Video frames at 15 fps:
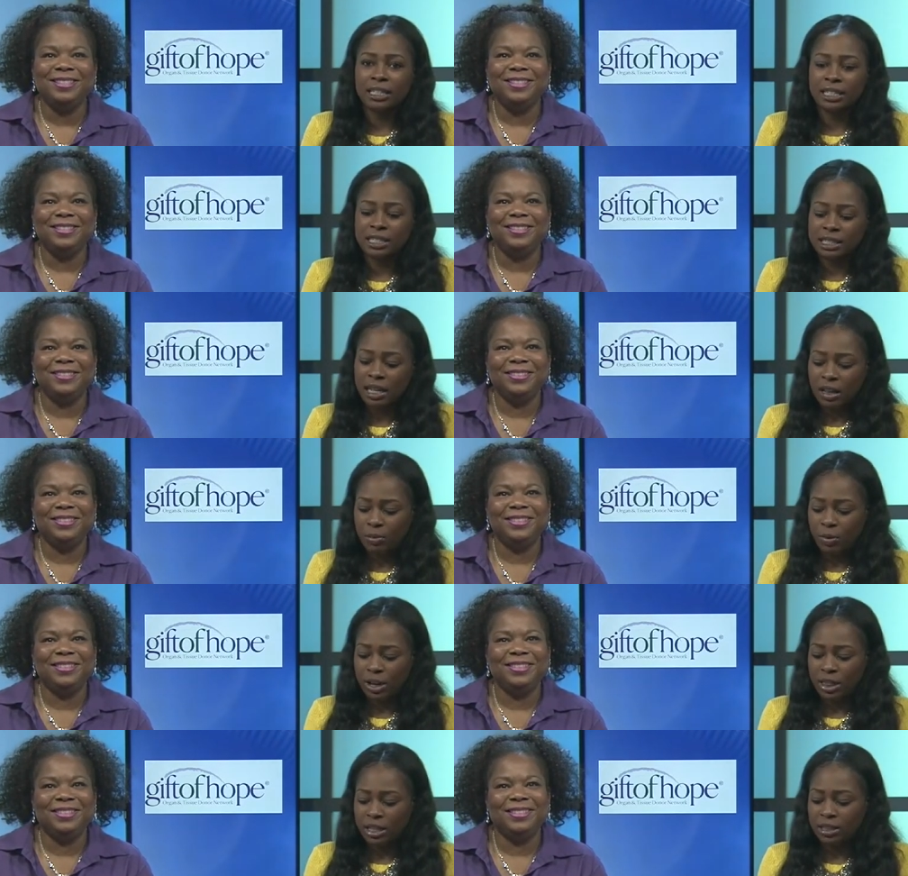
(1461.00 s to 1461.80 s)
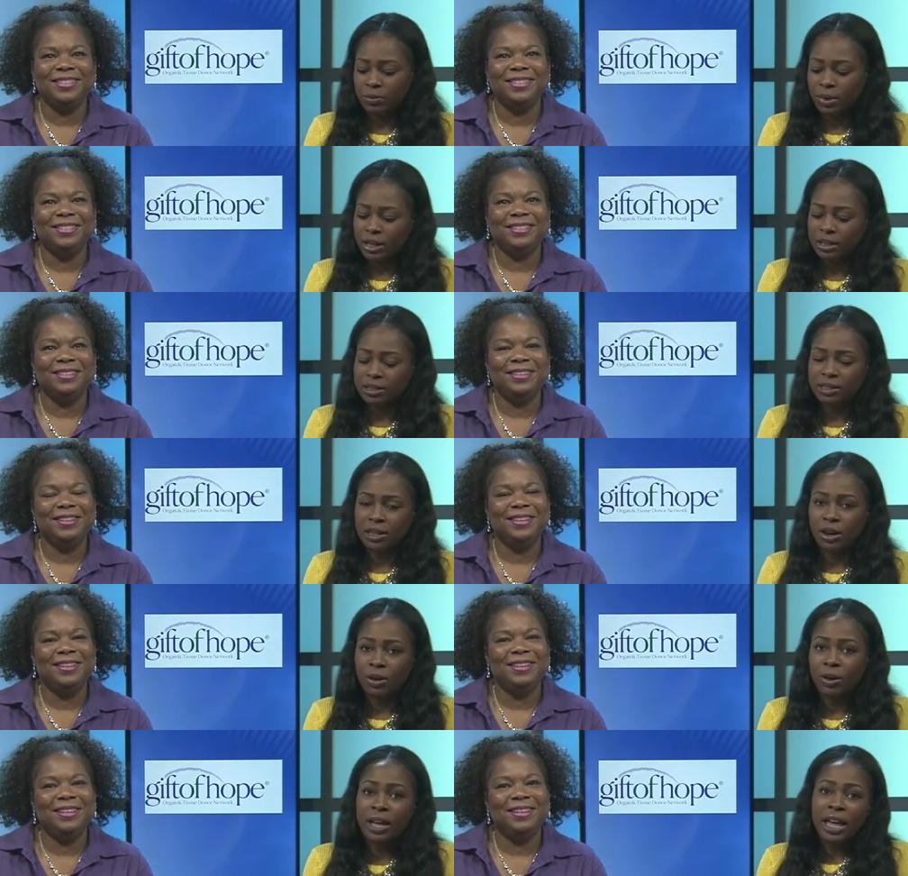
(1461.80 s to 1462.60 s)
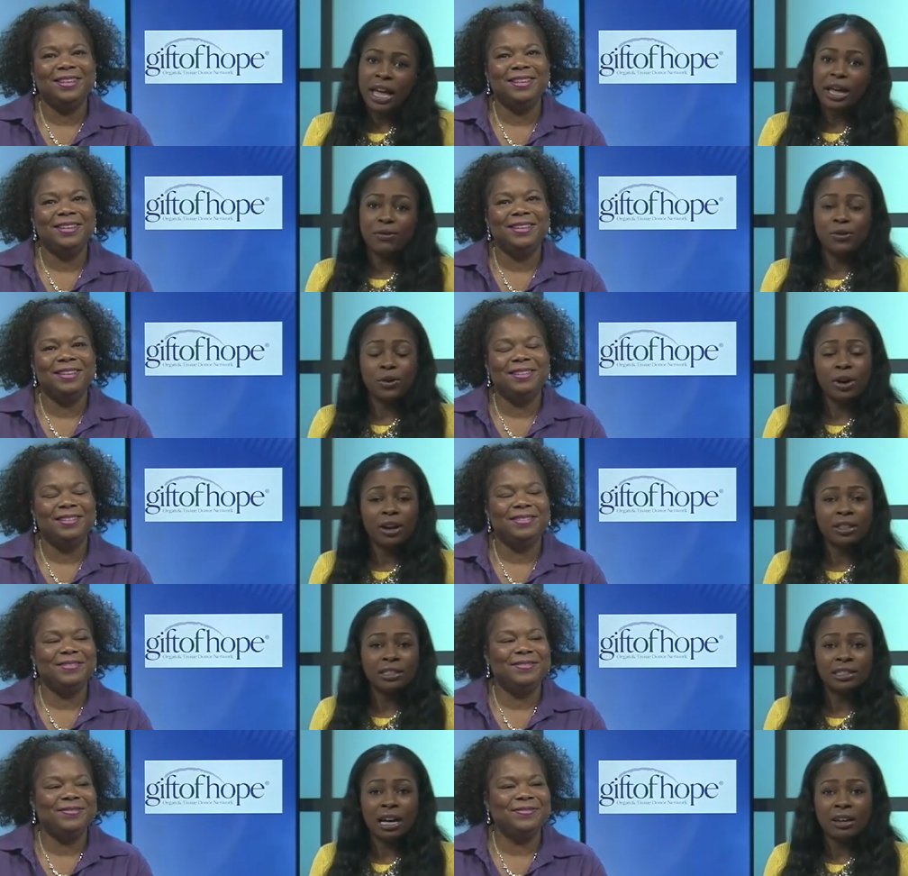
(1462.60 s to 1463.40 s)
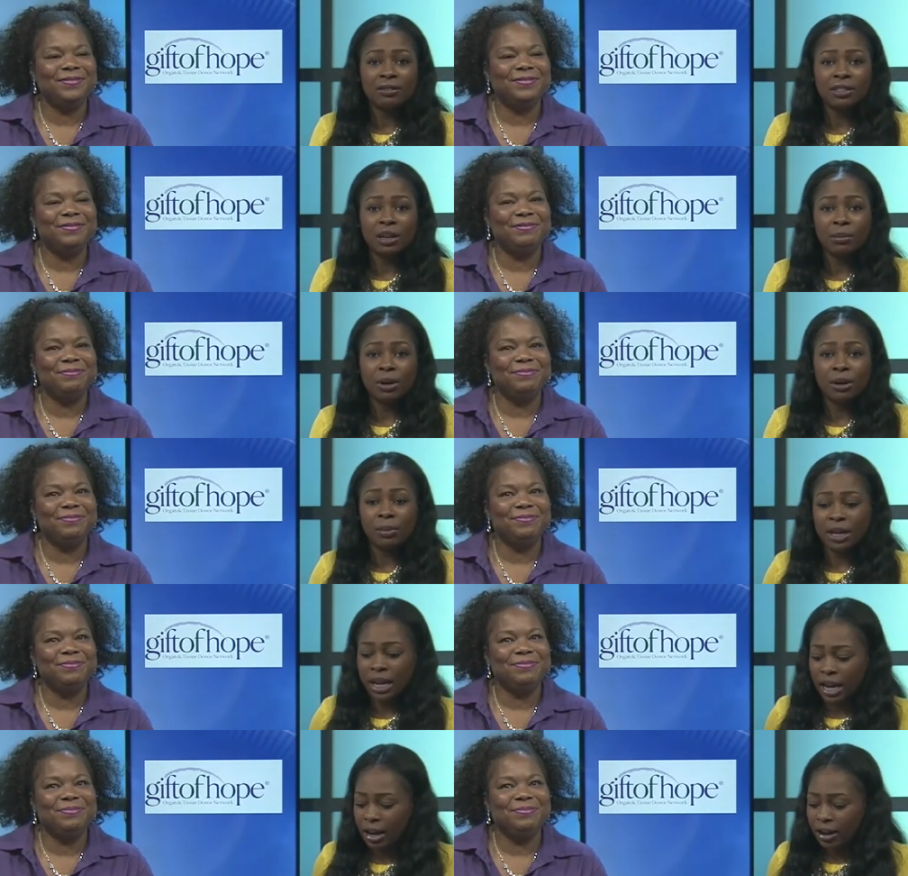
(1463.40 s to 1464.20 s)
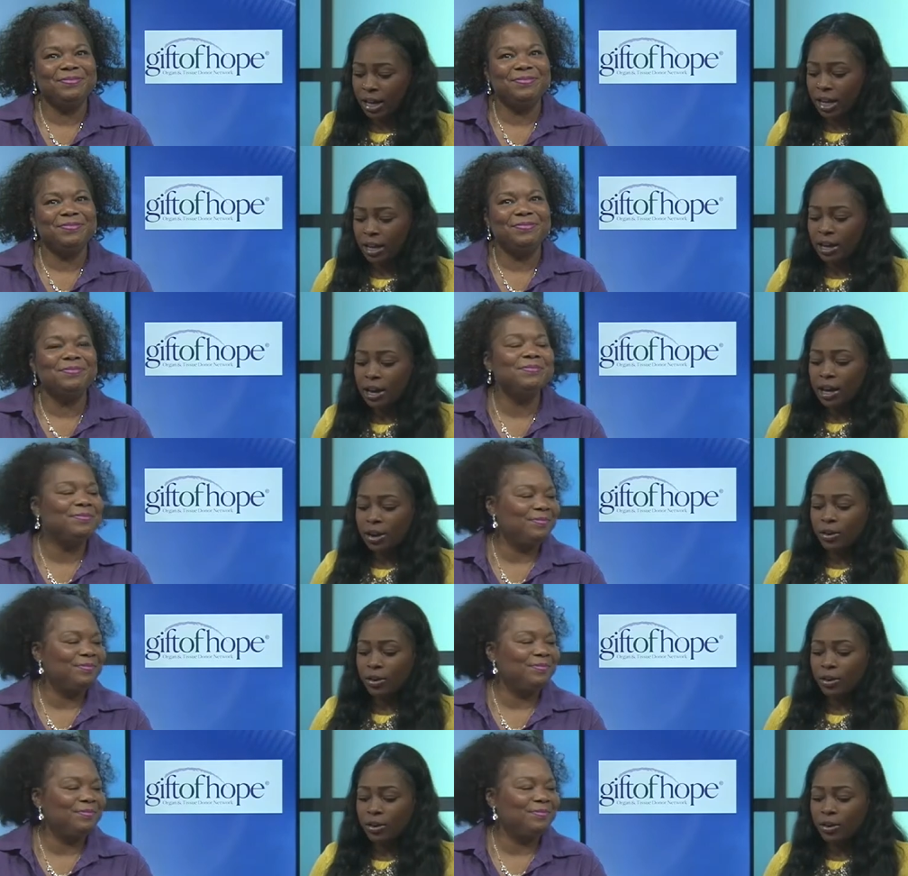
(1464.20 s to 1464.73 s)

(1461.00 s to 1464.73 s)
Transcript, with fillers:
Speaker 1: to celebrate this month. So if you are in the South Suburban area,